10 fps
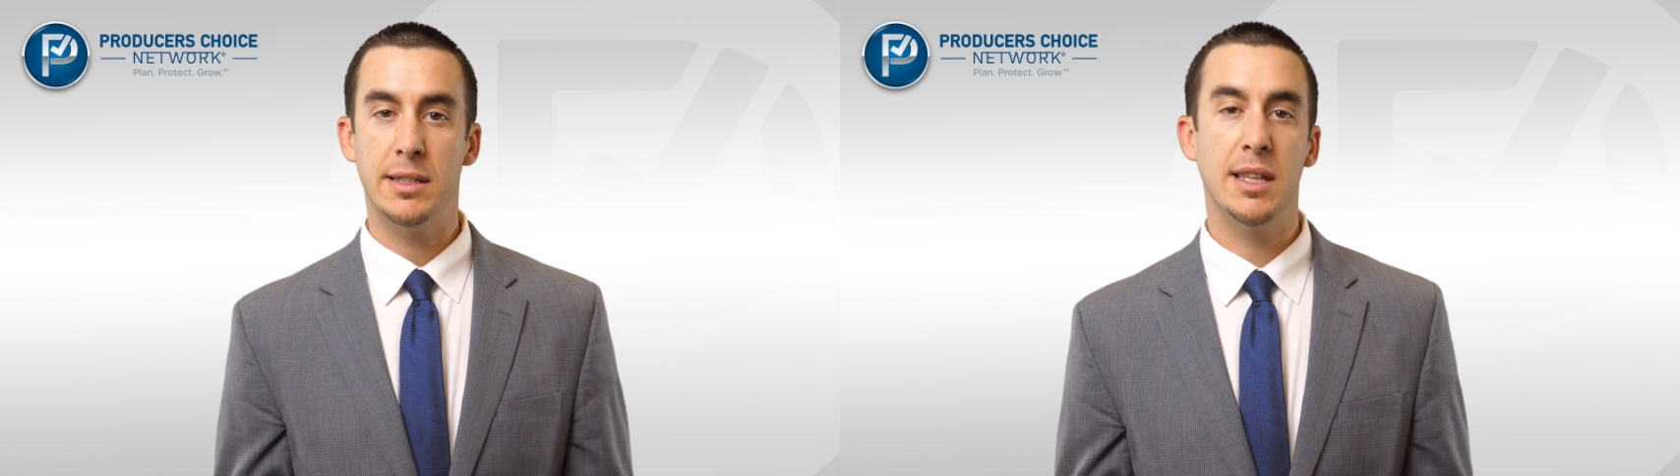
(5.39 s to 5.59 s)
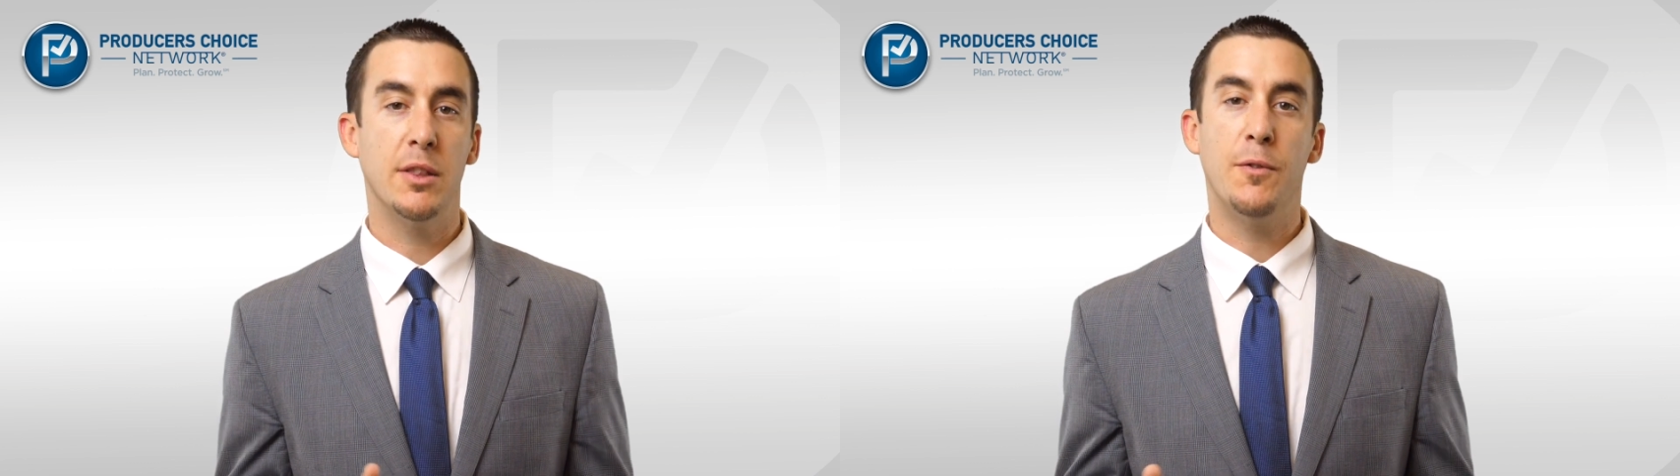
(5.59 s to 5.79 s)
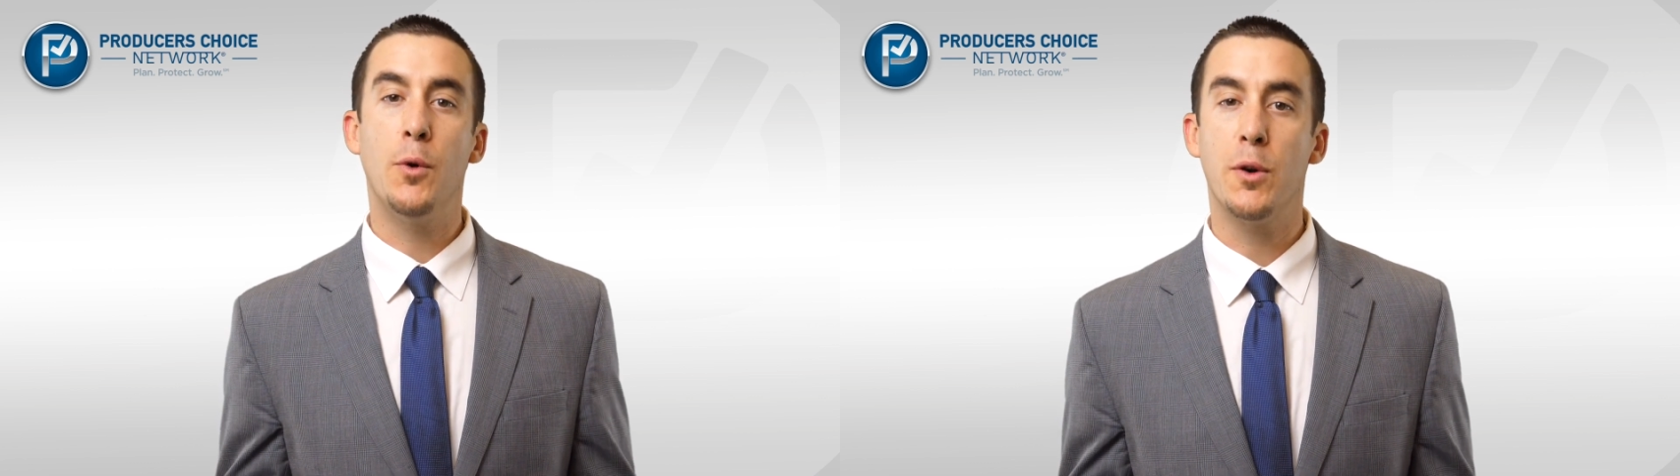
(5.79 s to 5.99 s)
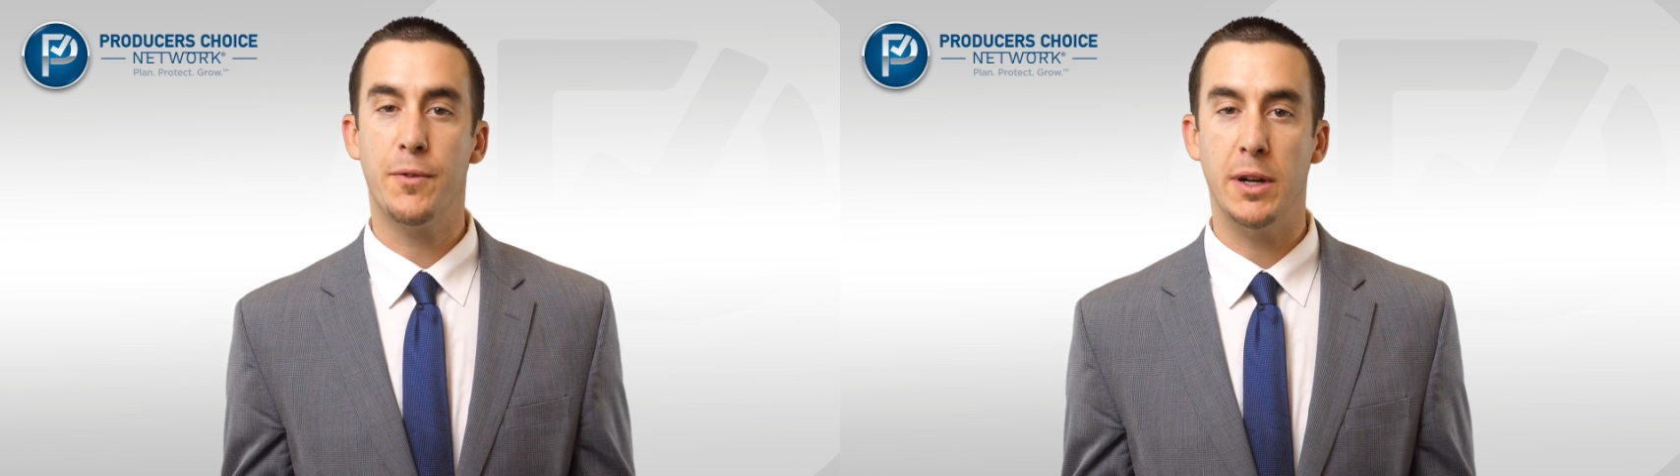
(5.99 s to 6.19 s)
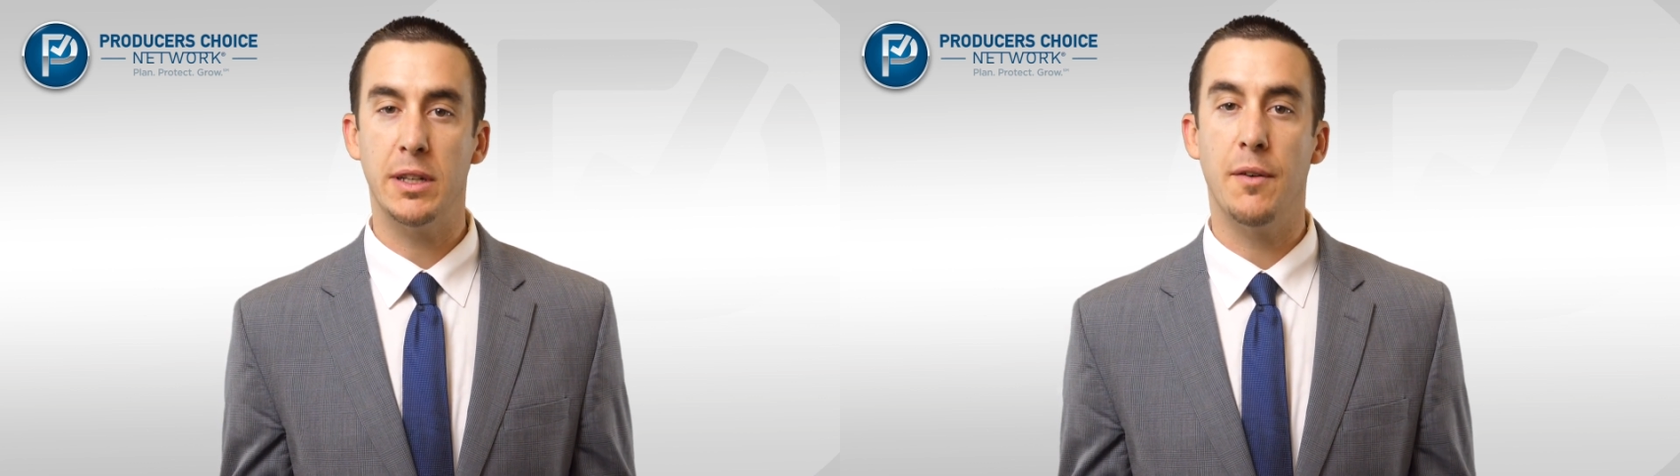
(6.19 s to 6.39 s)
is in the
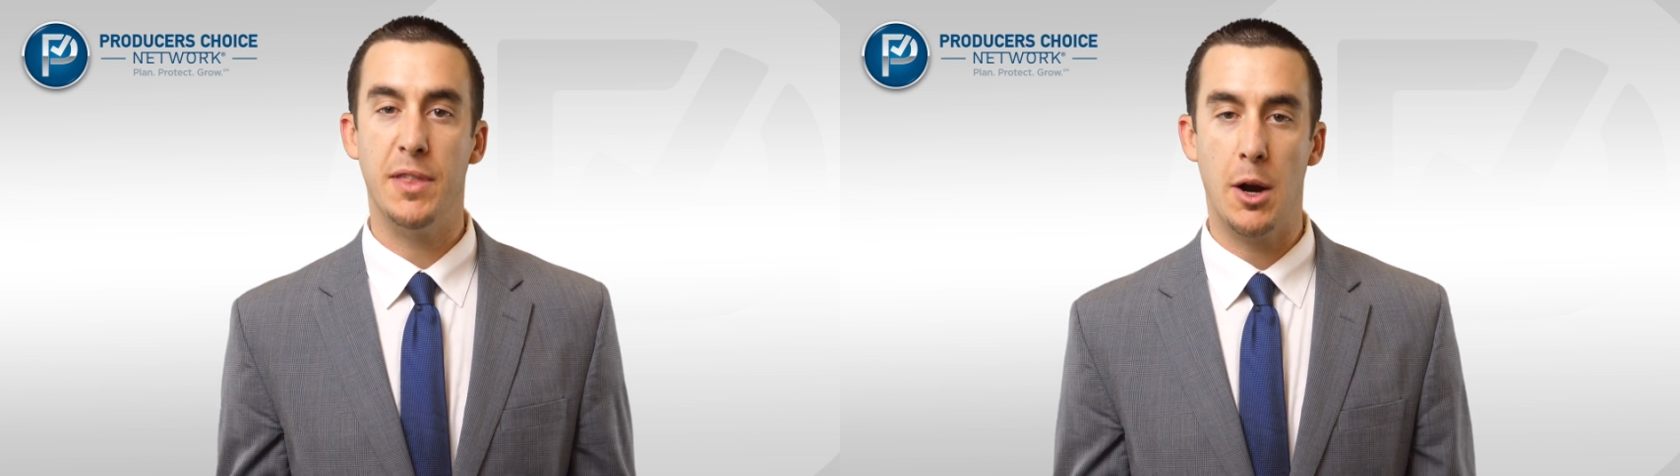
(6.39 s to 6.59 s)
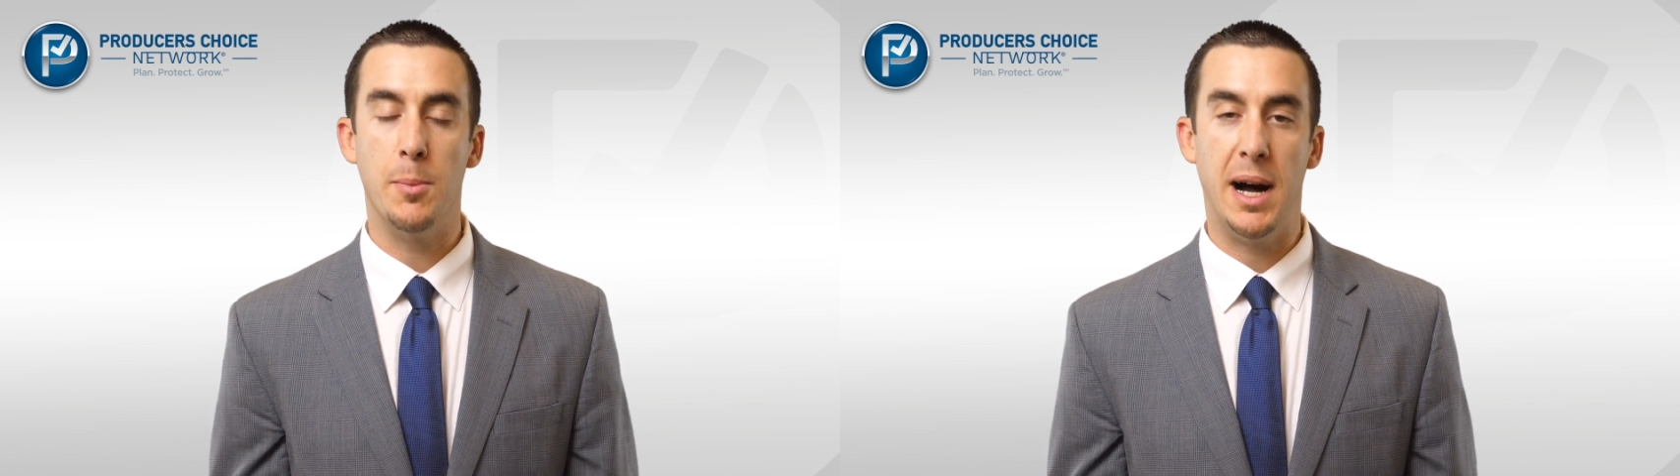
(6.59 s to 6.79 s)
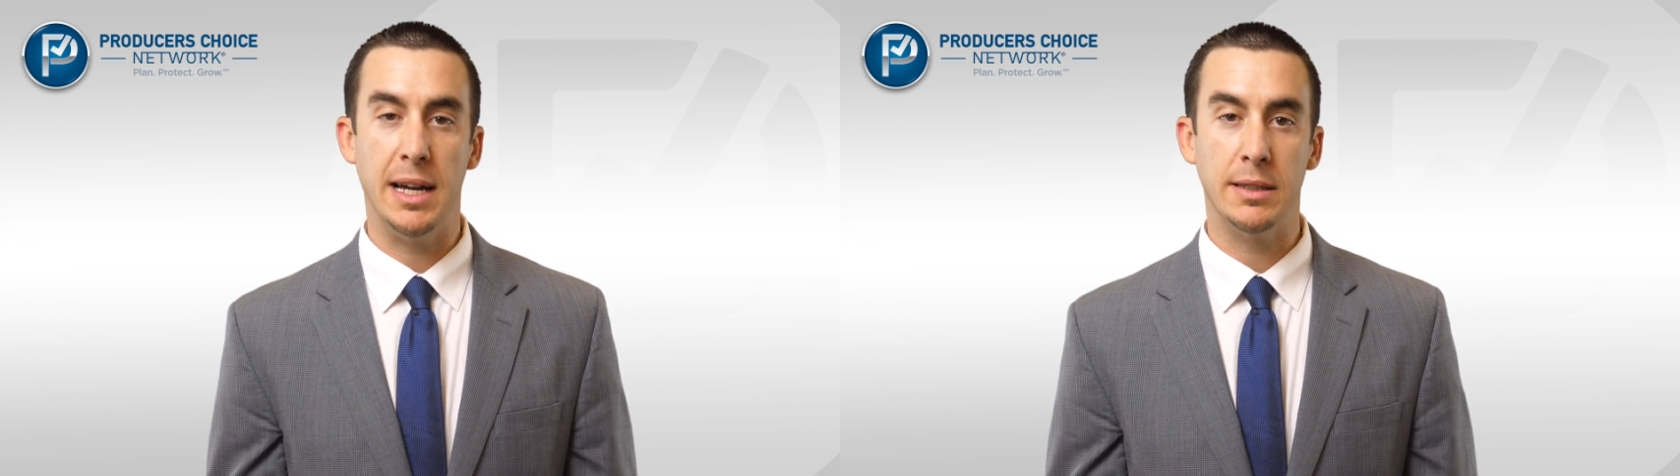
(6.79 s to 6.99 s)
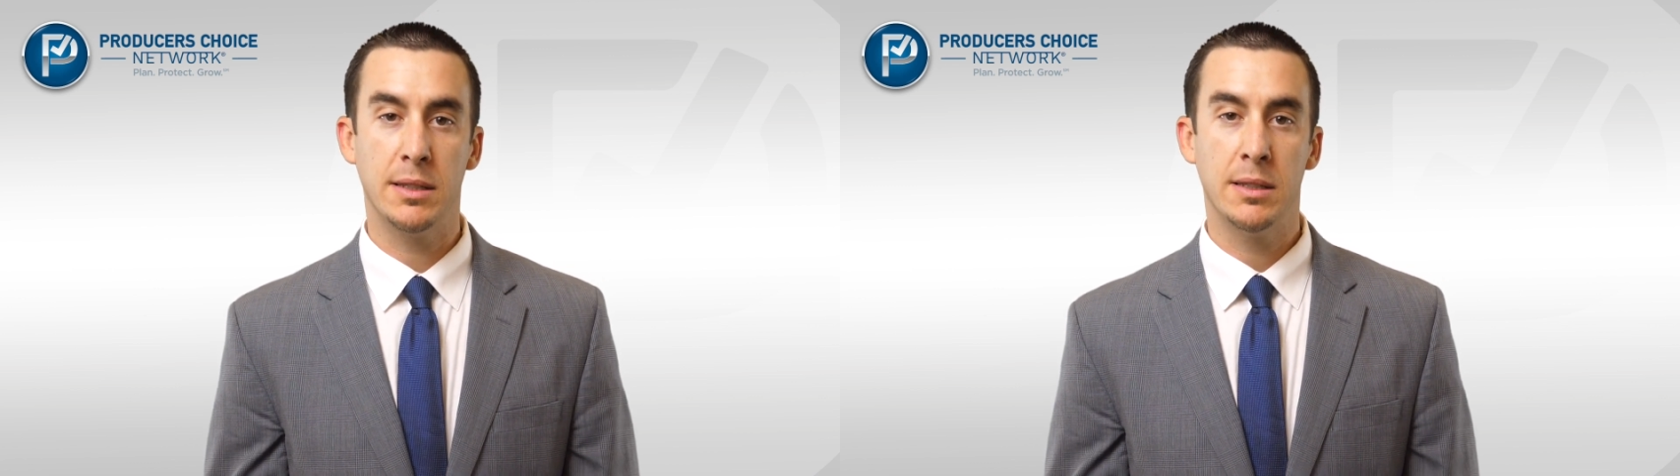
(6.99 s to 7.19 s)
forefront of their minds.